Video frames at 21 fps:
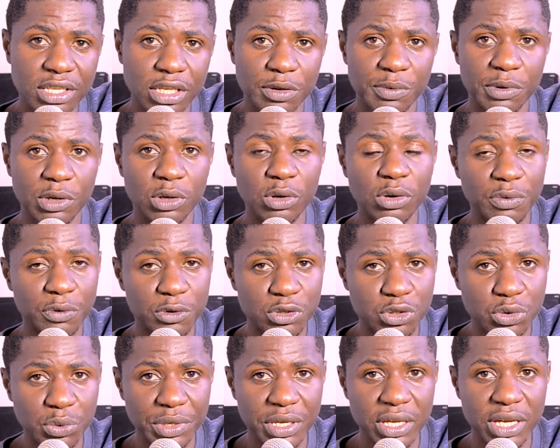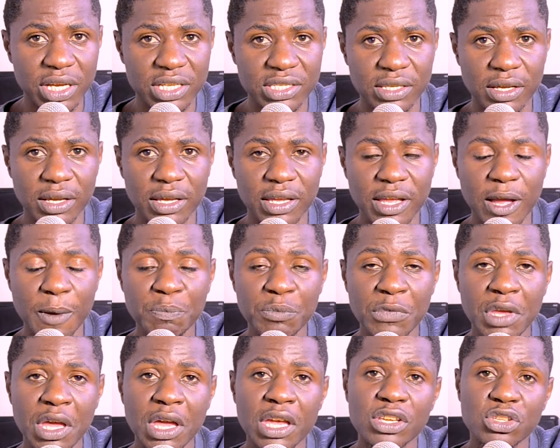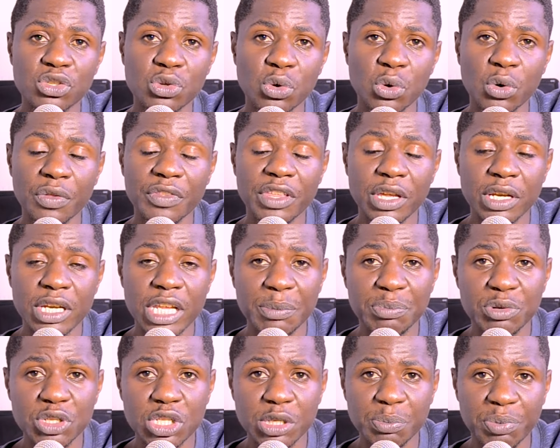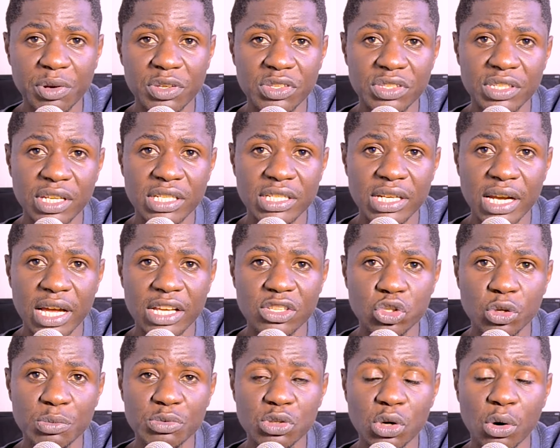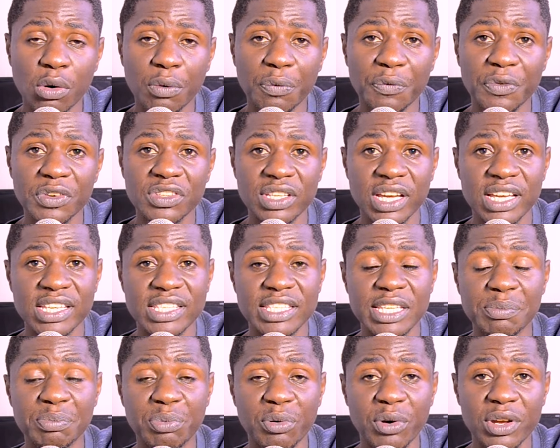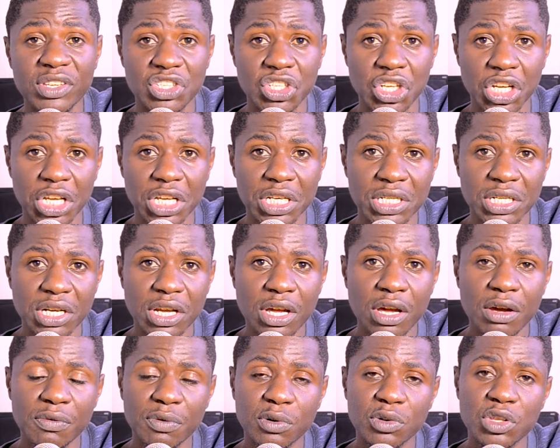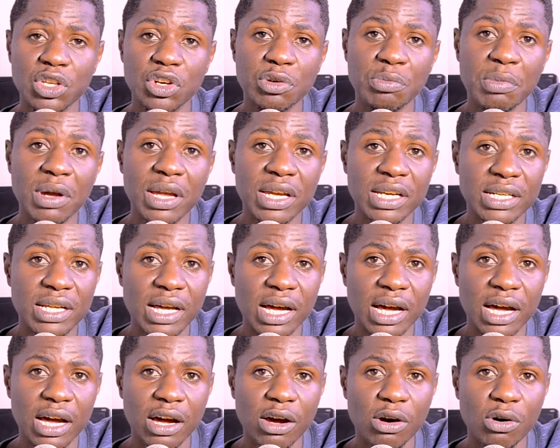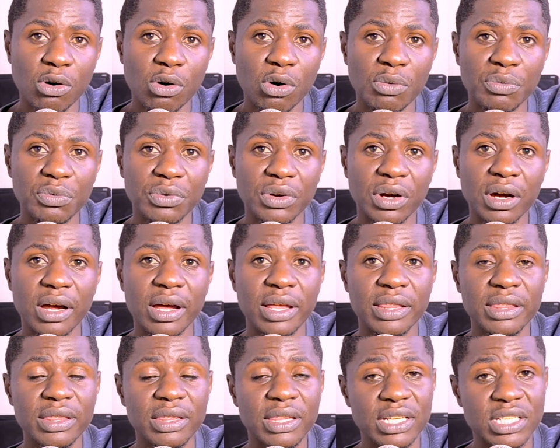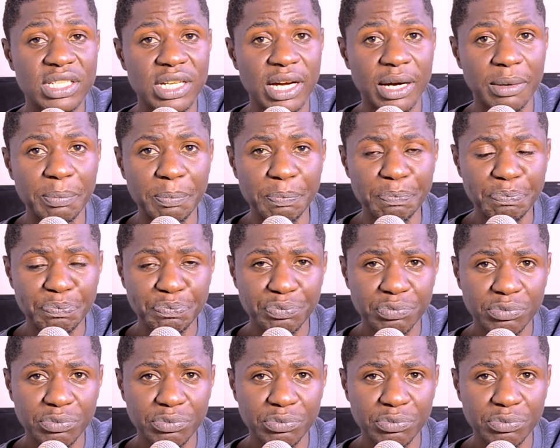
he will go for 2 years. Yeah. So the deputy president assumes office as the president for the remainder of the term.